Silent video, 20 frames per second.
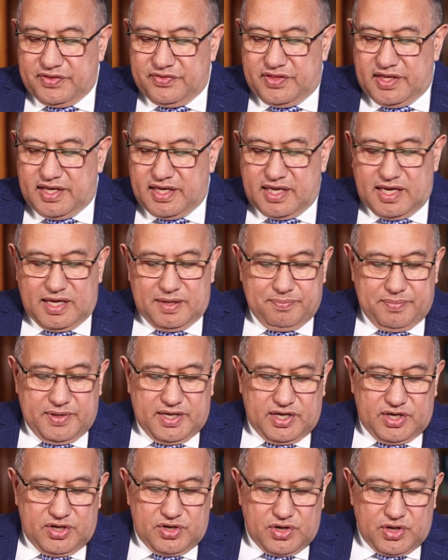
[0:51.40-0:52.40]
there can
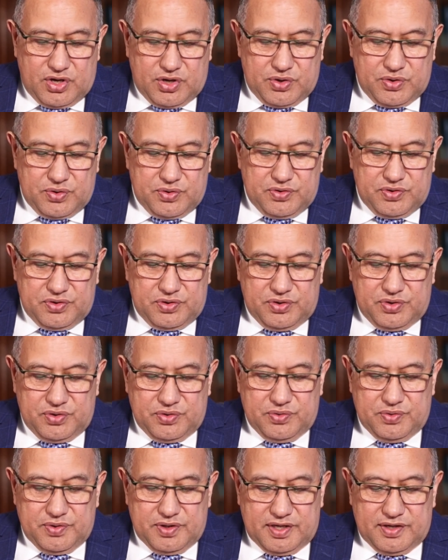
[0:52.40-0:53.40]
be no
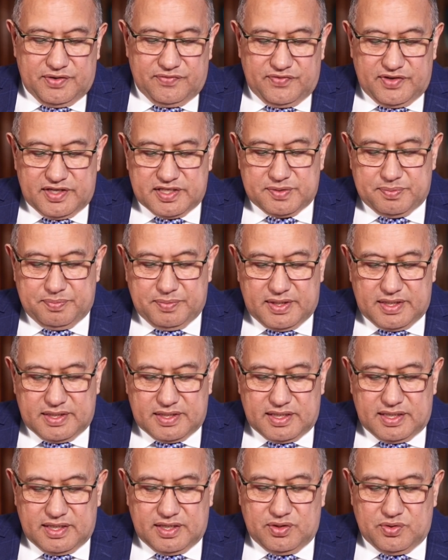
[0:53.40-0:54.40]
new
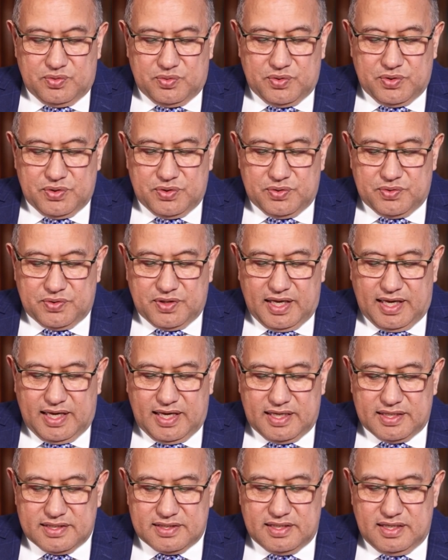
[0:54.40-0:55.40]
investment in oil,
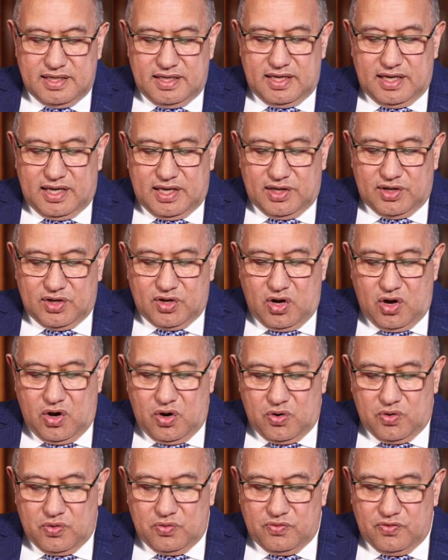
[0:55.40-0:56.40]
gas and
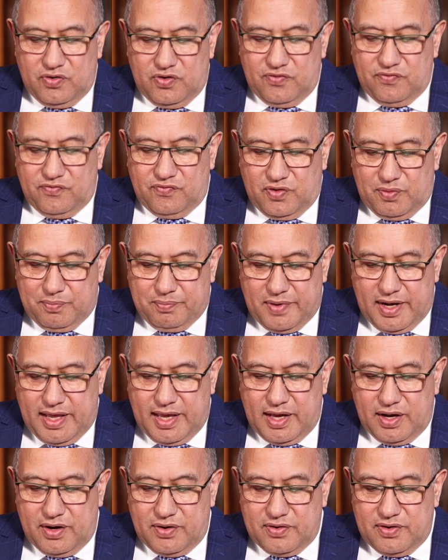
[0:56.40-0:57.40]
coal from
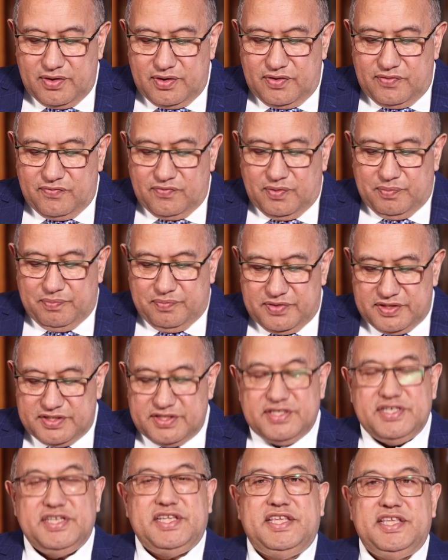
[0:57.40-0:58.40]

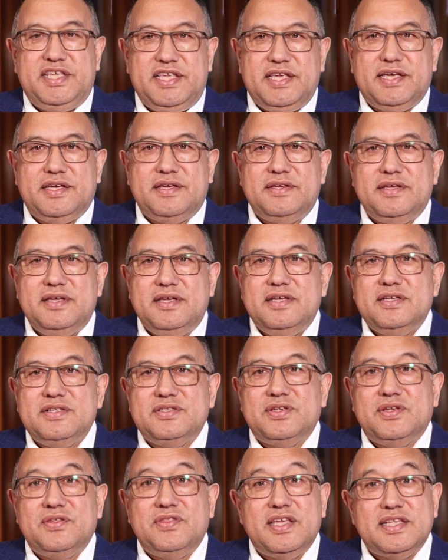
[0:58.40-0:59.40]
this year.
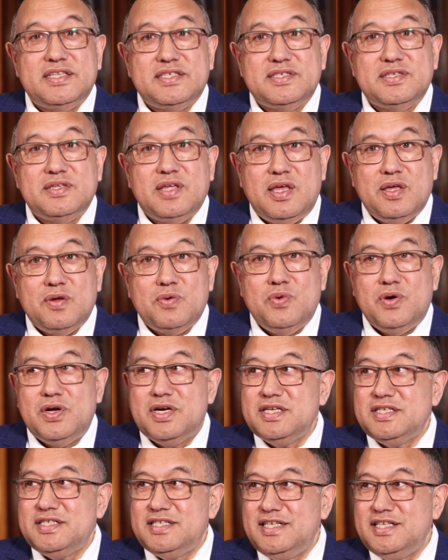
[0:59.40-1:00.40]
So that's
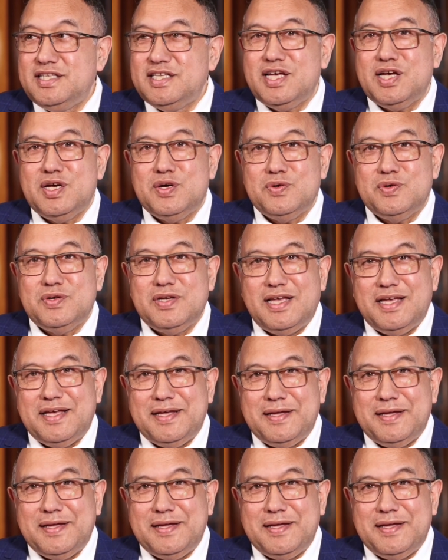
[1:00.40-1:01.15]
quite a detailed